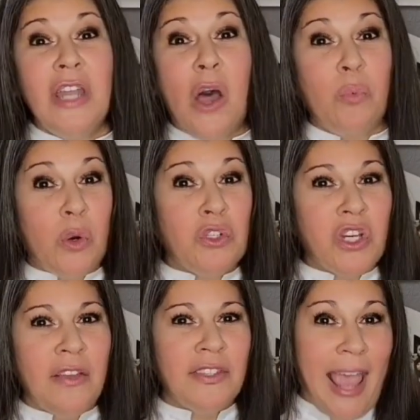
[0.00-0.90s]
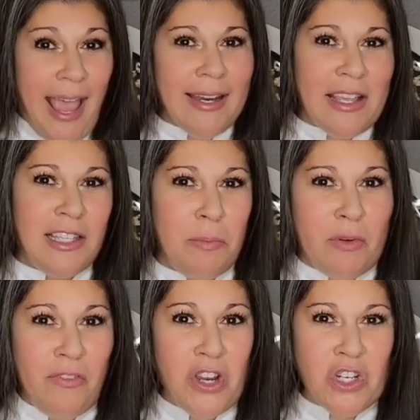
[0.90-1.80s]
now, World Chefs and Nestle
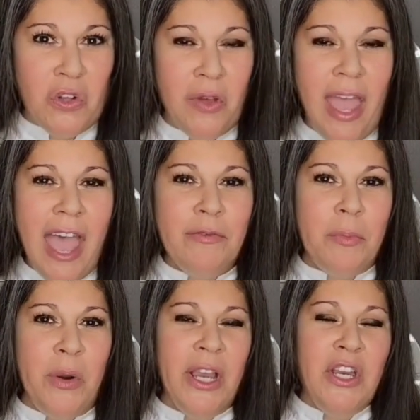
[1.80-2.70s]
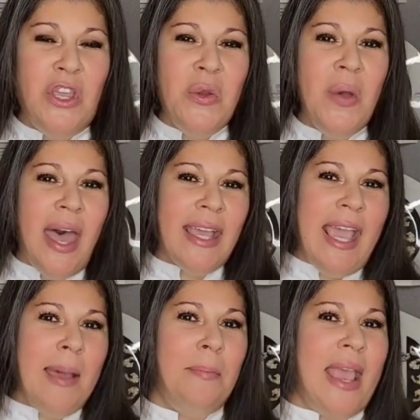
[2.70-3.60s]
Professional have been bringing you a
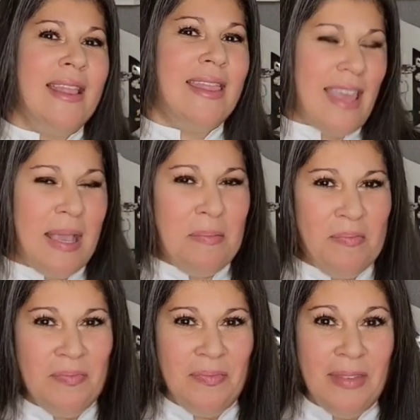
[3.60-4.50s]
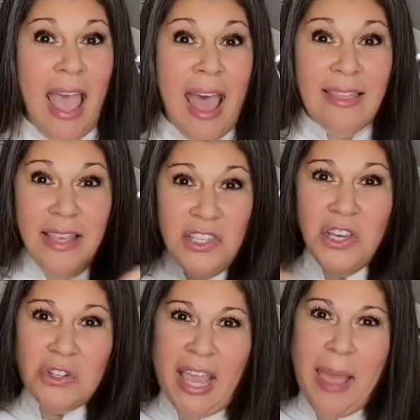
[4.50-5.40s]
campaign theme. And this
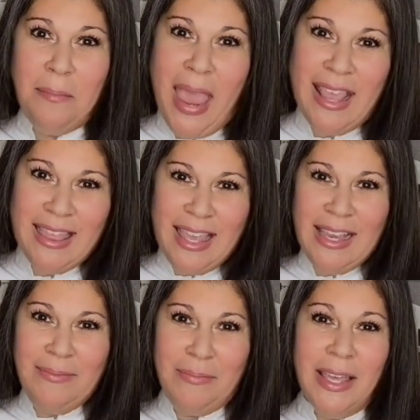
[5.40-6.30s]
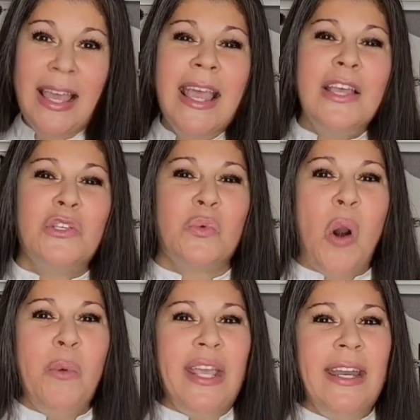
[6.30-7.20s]
year's campaign theme is
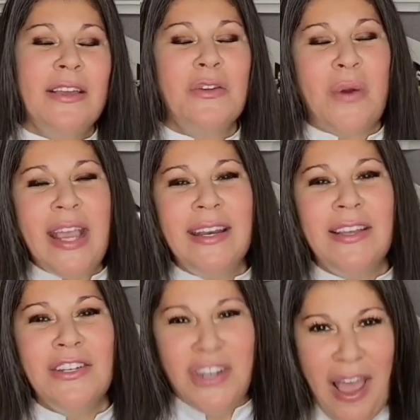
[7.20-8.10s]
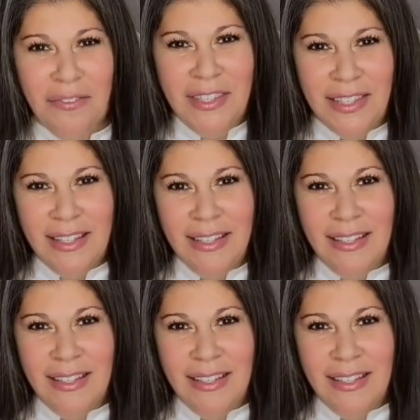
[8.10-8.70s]
Growing Great Chefs.